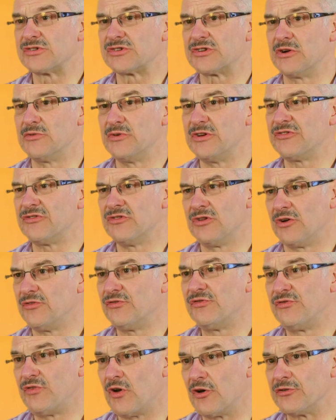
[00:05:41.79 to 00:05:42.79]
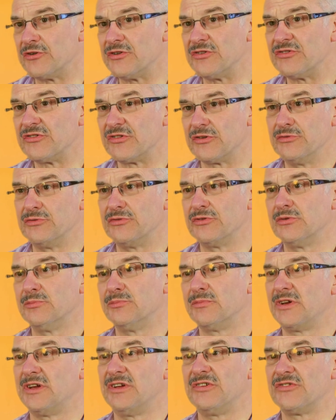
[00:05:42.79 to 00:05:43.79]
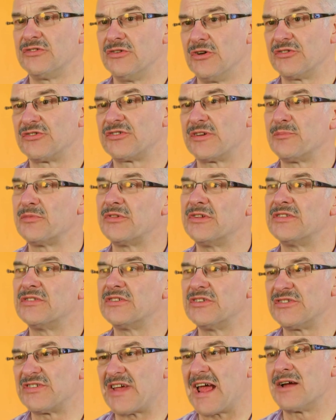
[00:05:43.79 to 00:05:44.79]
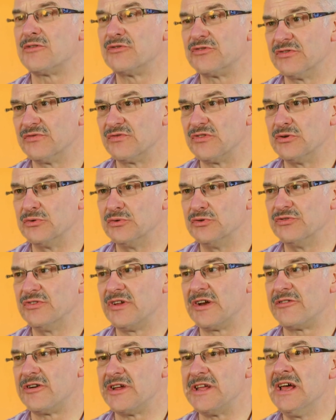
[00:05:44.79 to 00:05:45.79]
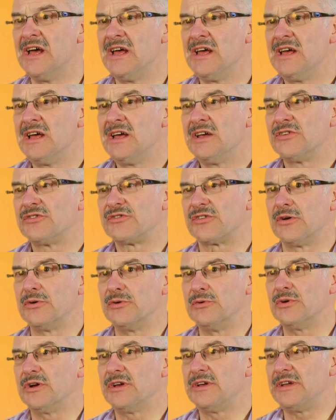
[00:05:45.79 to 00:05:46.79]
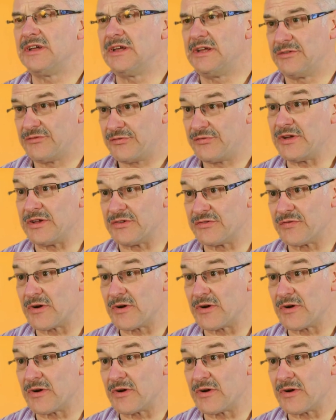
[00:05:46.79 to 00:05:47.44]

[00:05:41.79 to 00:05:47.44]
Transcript: So it's not foreign to them. It's not something something that's out of the ordinary. So it fits